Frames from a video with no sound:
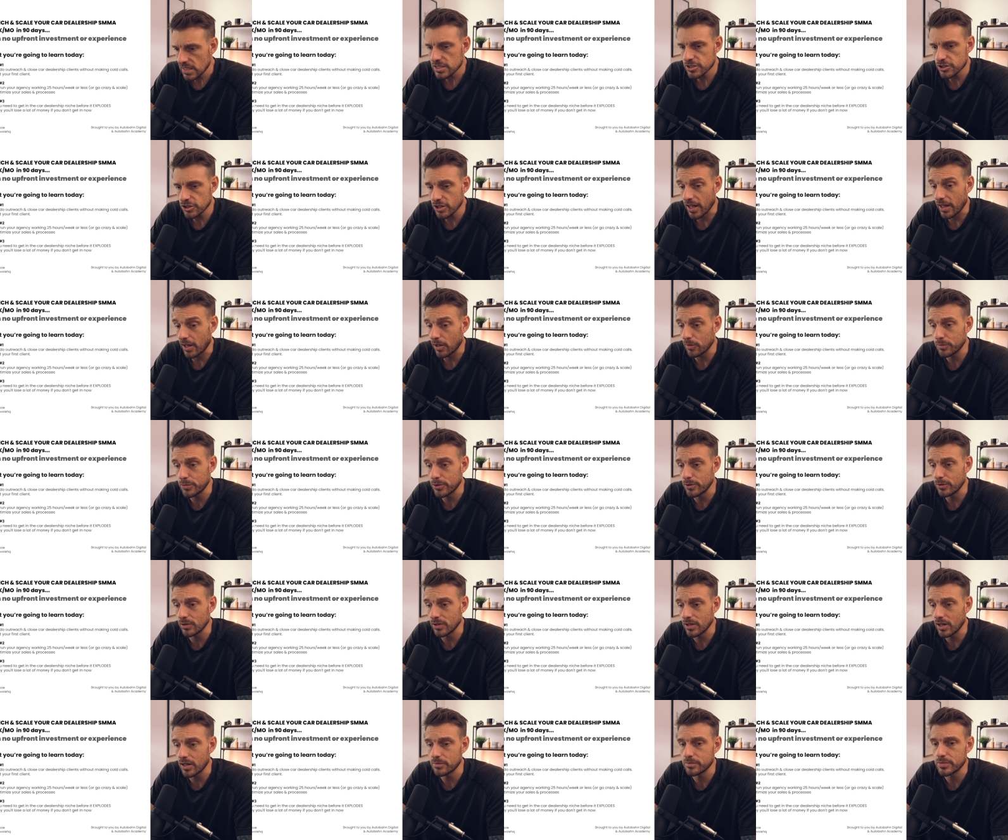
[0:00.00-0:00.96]
should help you a
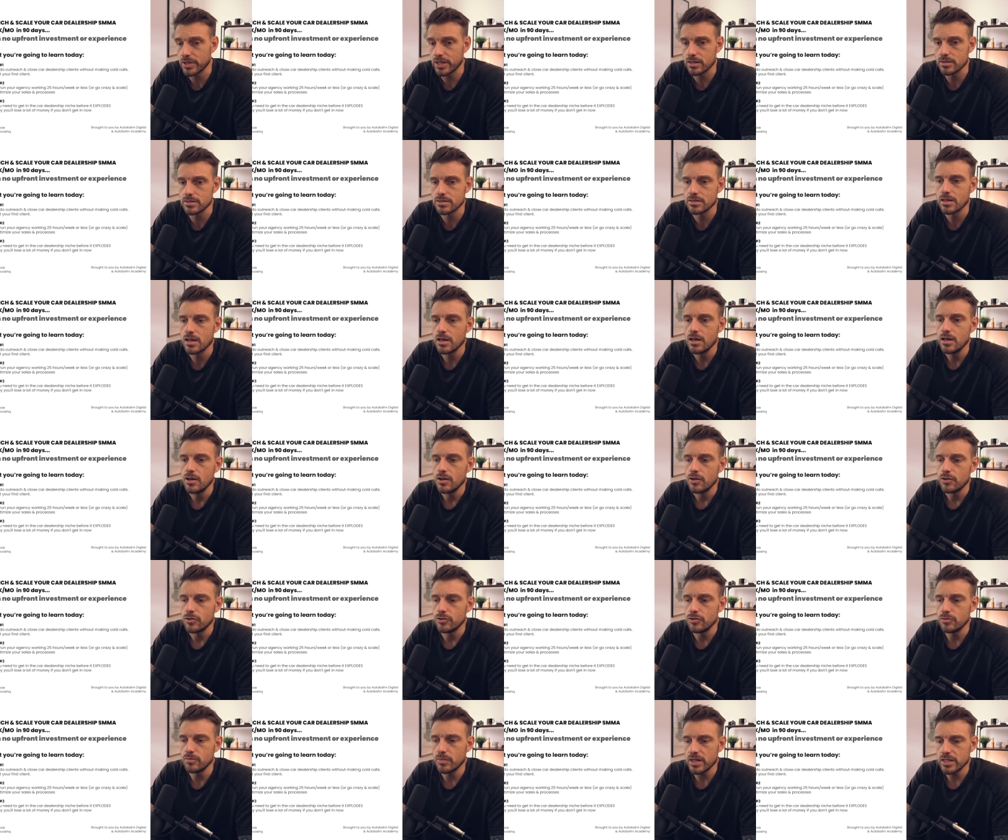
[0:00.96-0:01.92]
lot because
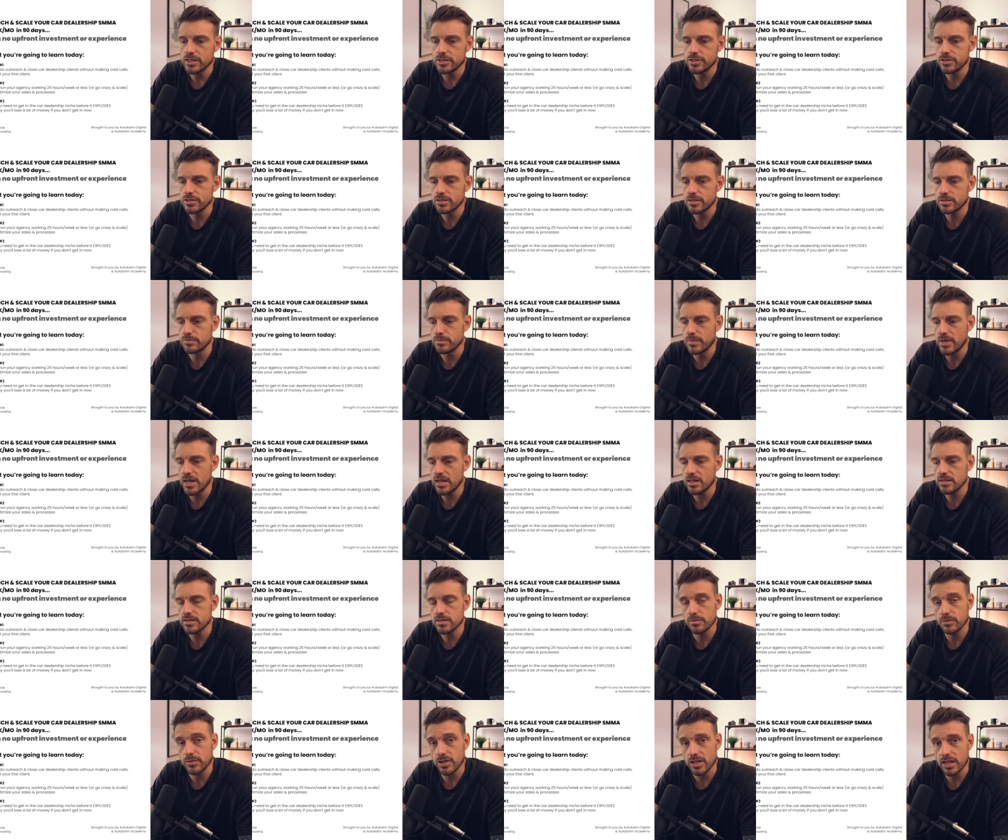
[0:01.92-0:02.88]
you might just make
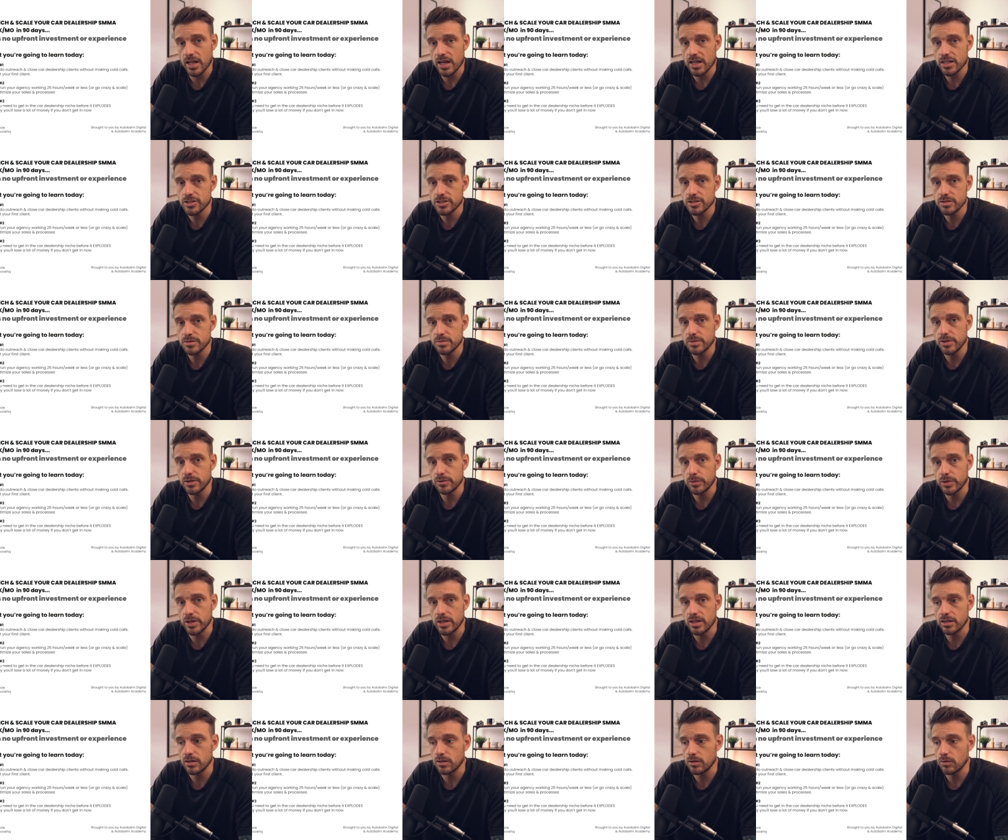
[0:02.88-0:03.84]
some connections
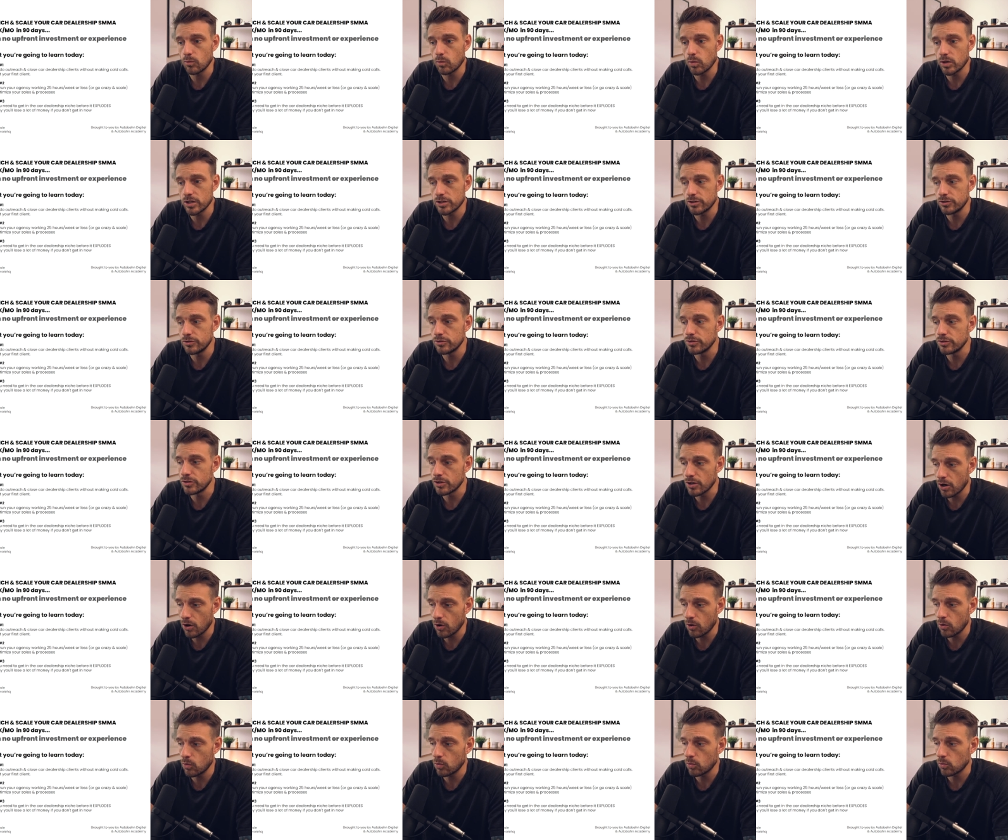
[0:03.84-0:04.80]
between what you
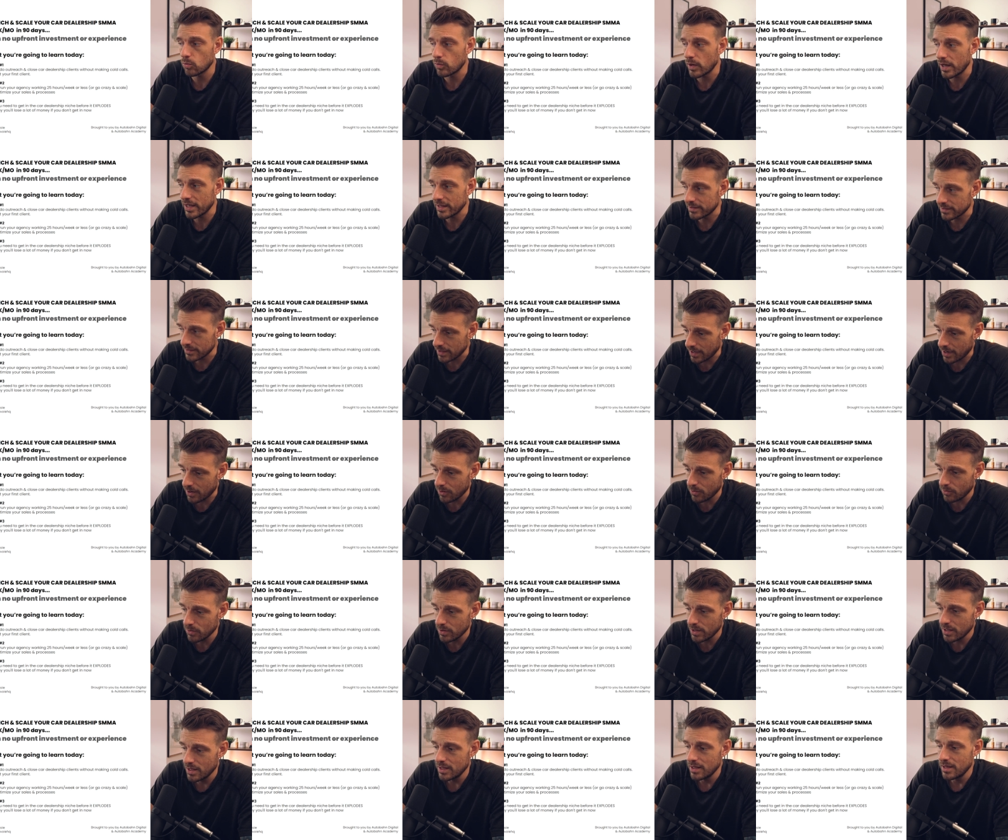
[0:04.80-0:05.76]
know right now
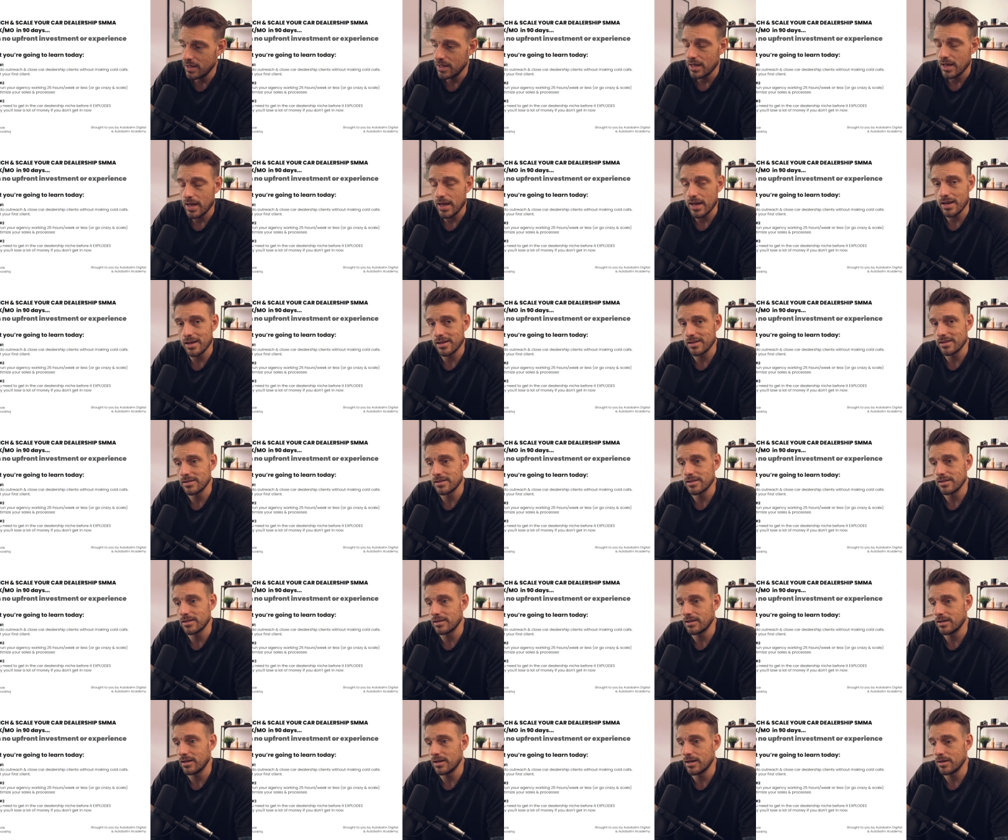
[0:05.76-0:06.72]
and
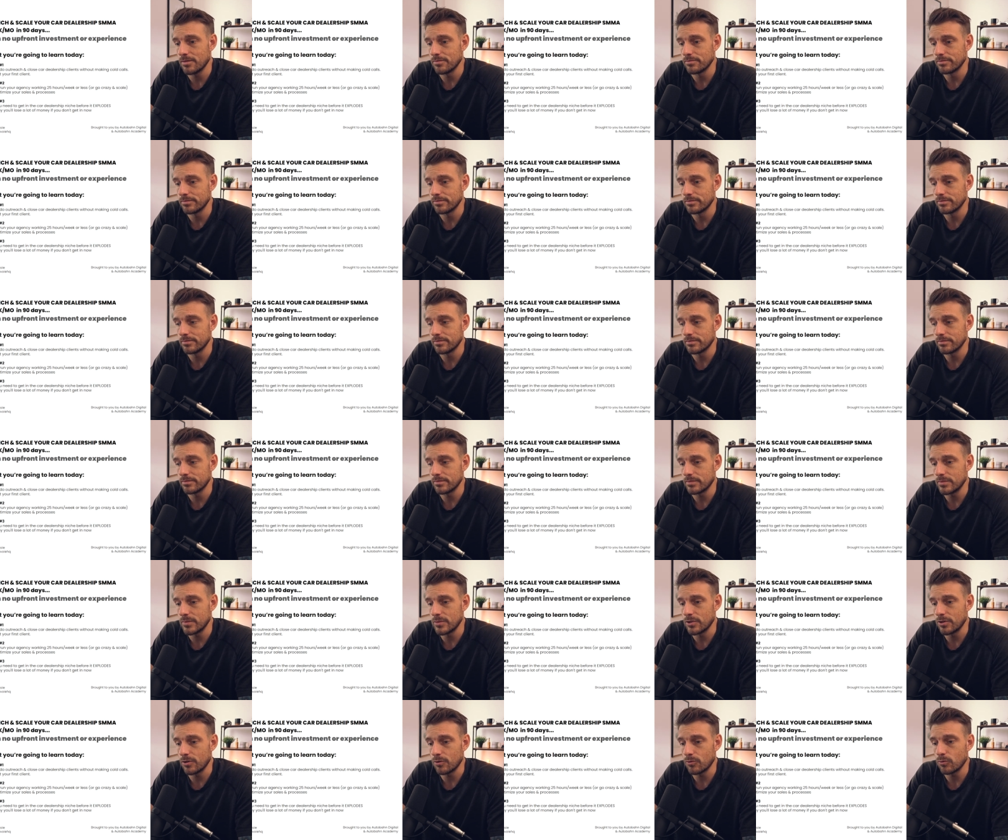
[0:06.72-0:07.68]
um,
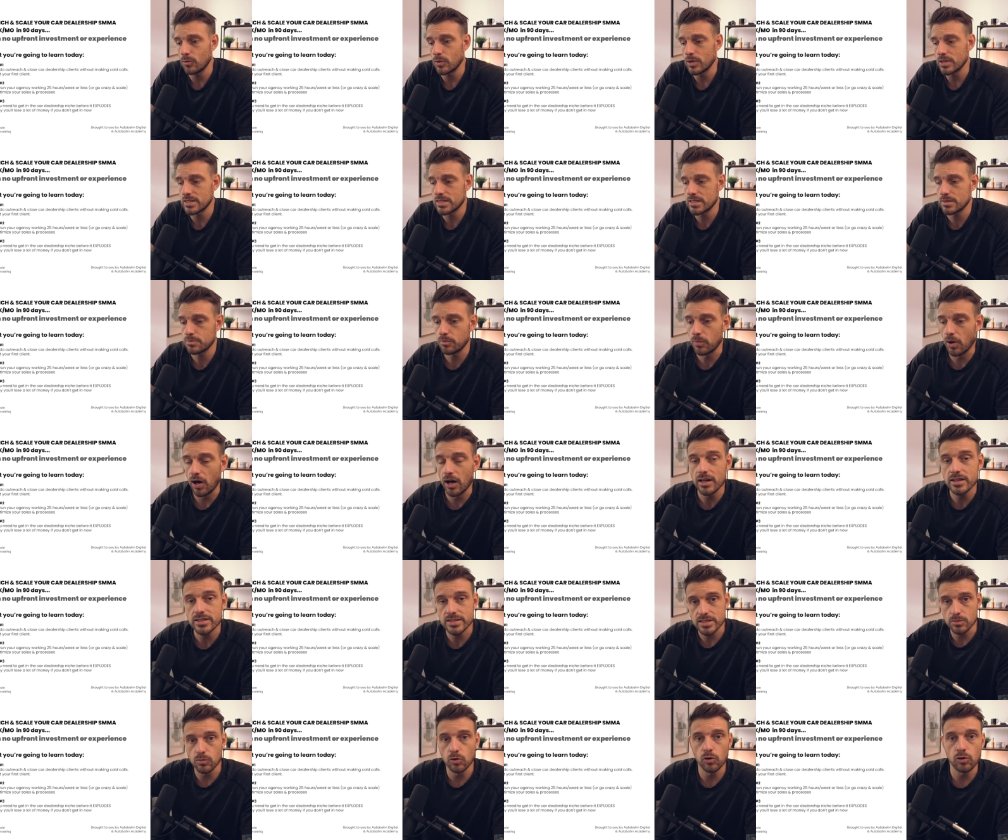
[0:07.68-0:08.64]
you know what's
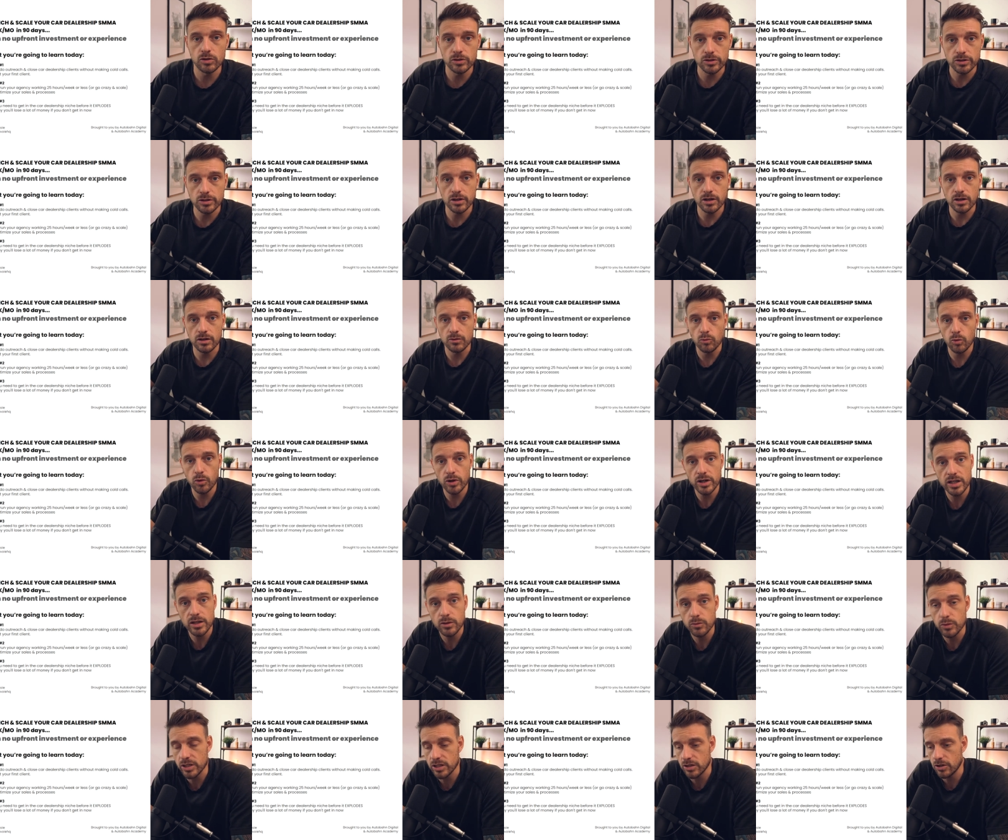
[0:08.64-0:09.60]
possible uh,
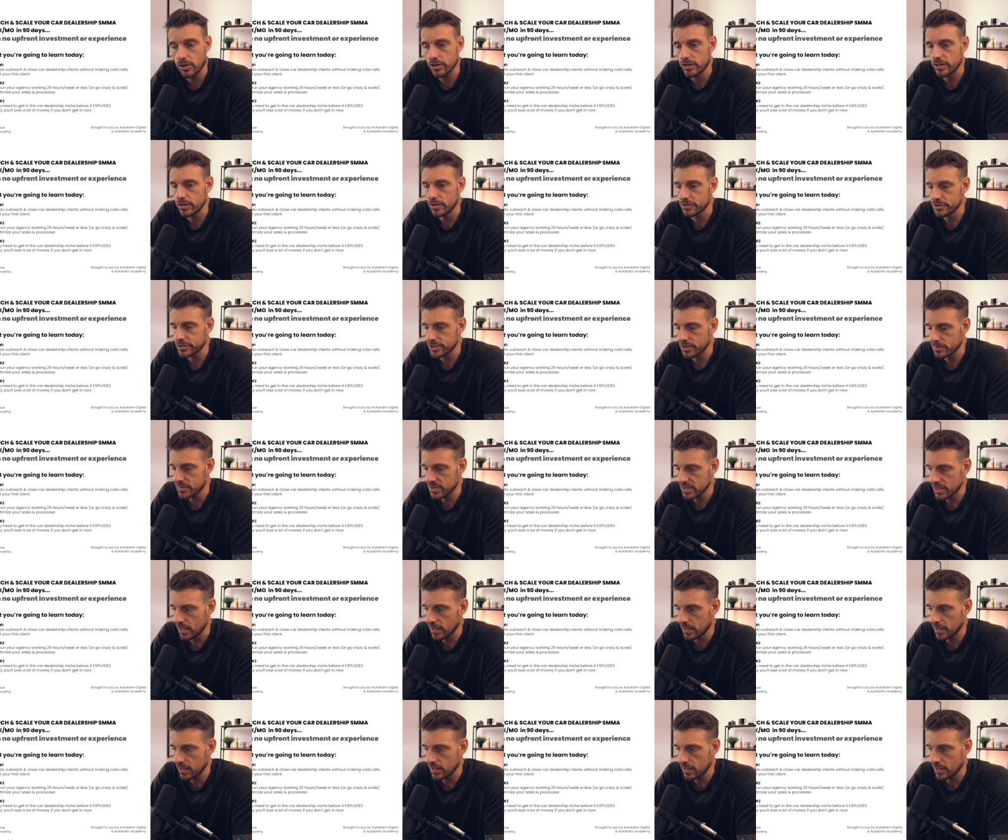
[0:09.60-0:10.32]
working with car dealerships.